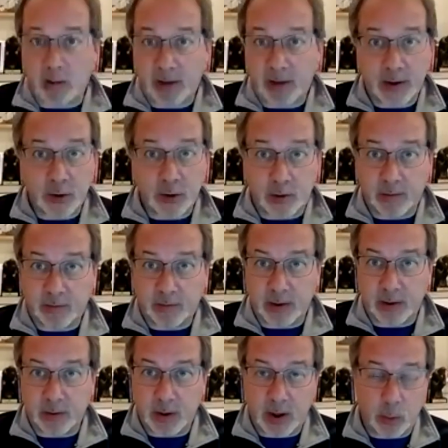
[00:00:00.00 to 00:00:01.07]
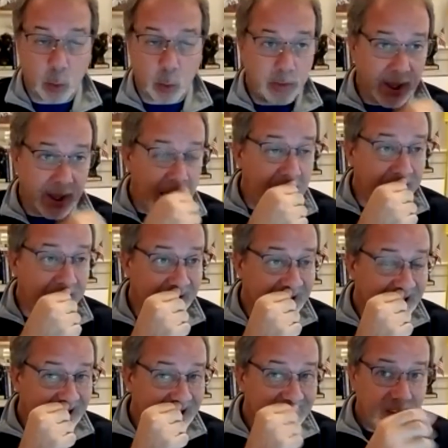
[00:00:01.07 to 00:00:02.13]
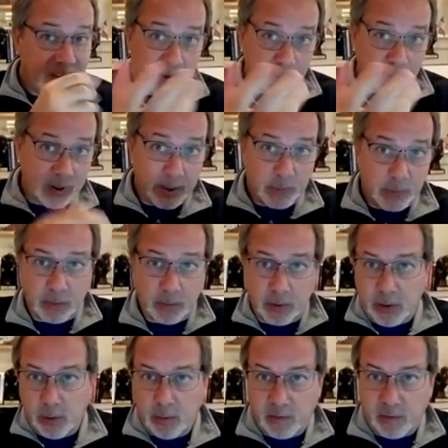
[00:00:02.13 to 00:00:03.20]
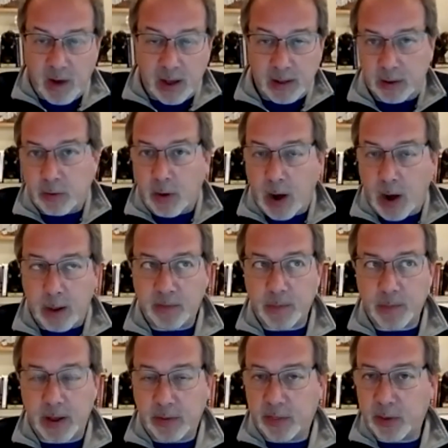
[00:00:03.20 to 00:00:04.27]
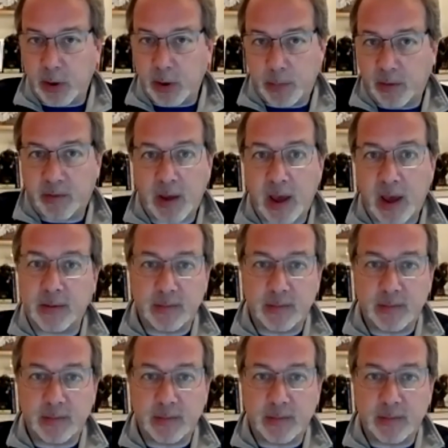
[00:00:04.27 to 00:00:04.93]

Angeles, and where they've been able to reduce violent crimes by 30%.